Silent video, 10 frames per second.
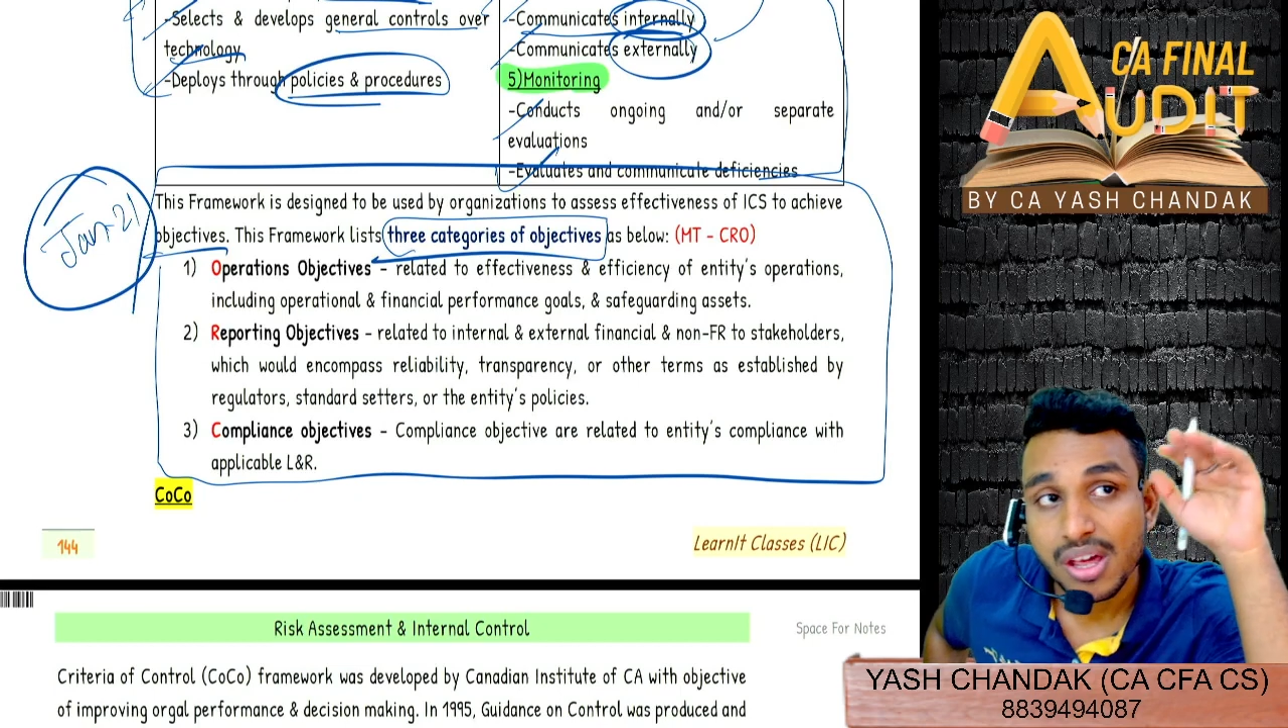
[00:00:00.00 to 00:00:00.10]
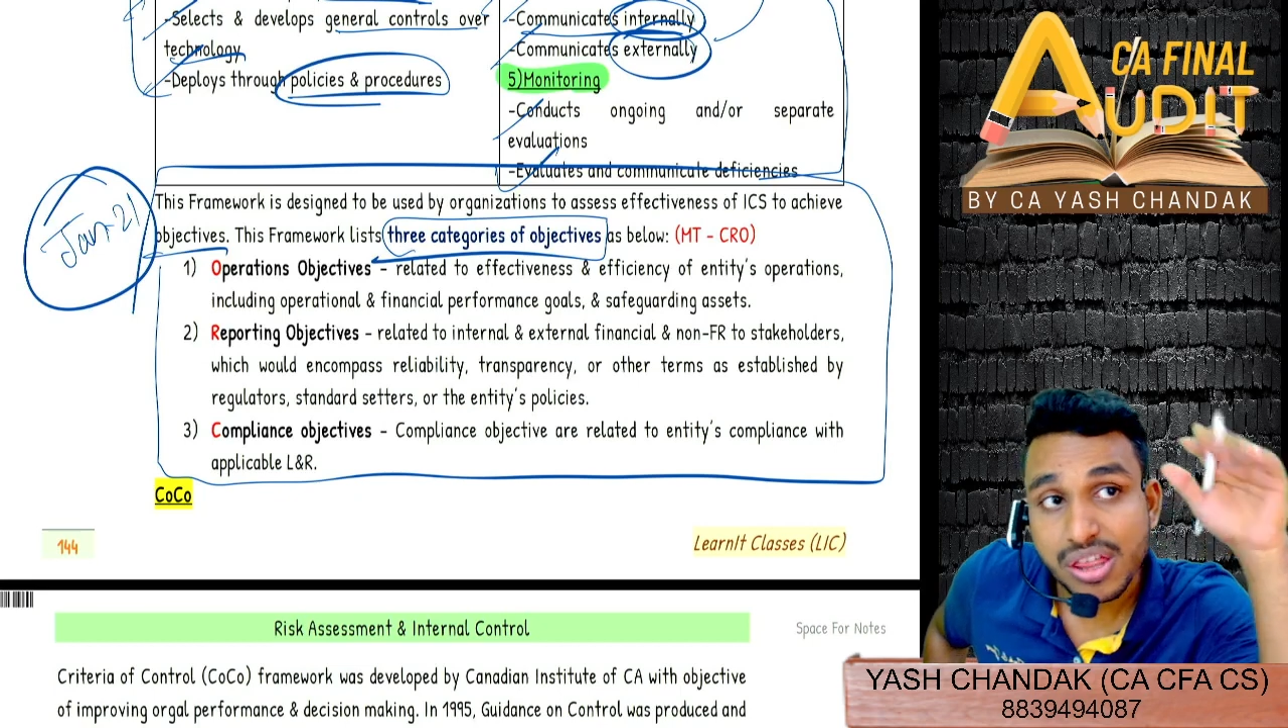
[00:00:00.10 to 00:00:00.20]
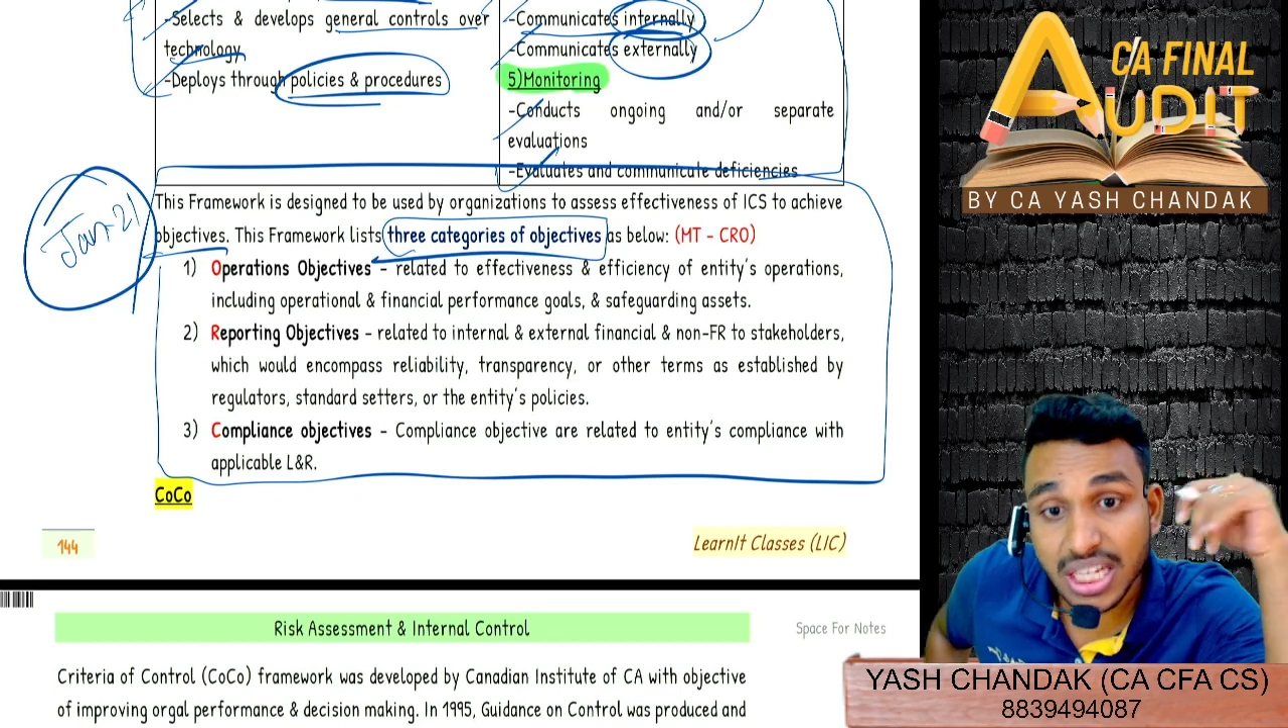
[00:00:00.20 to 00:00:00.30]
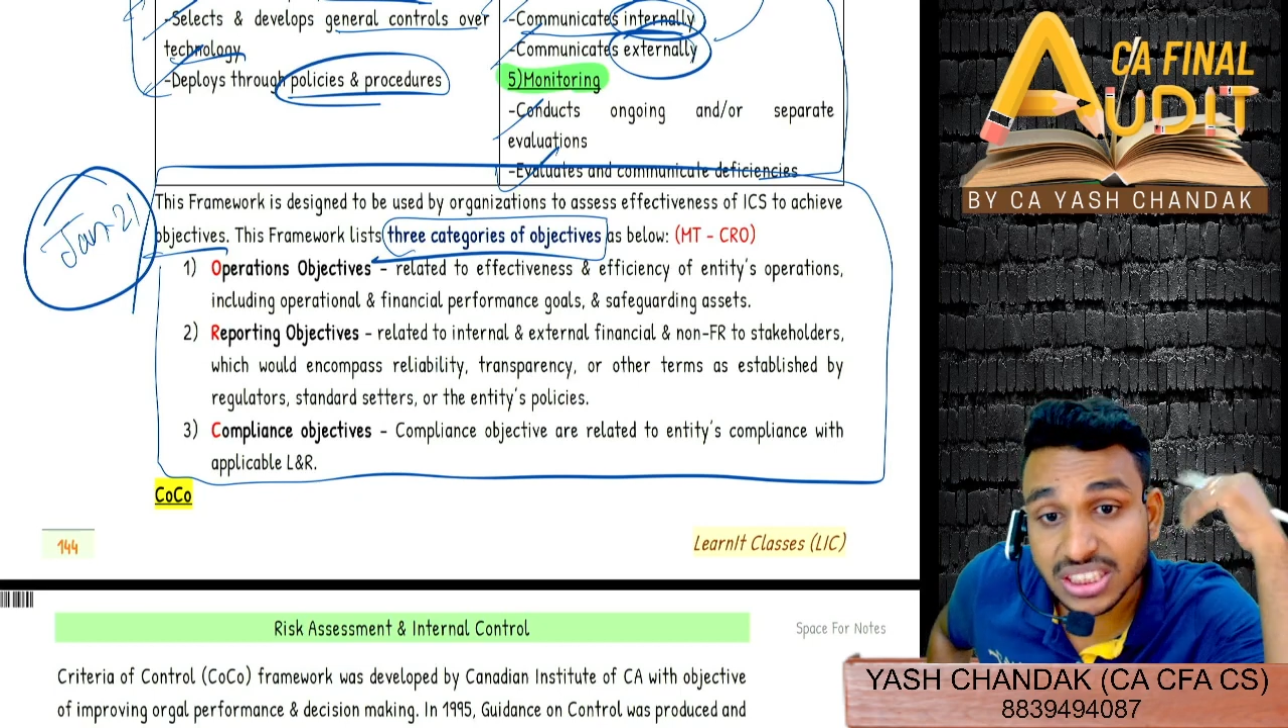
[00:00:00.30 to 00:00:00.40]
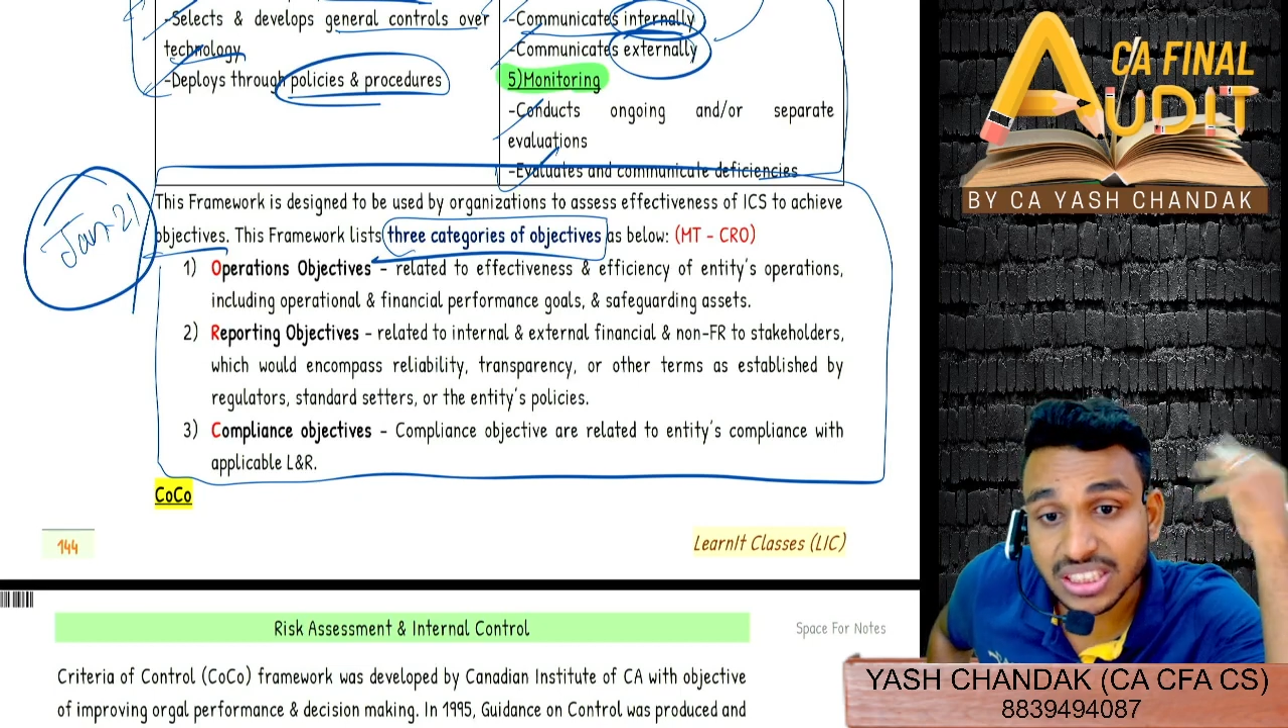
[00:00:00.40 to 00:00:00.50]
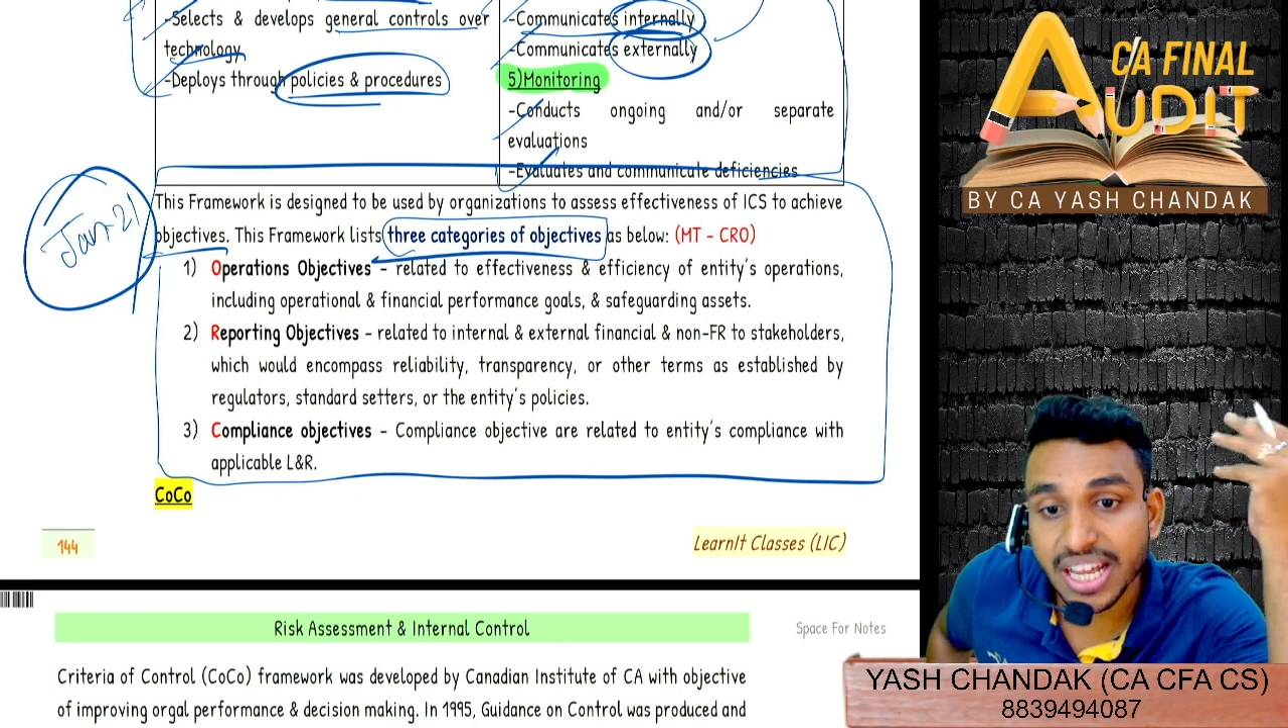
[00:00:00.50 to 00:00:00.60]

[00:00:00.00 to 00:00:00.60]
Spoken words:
such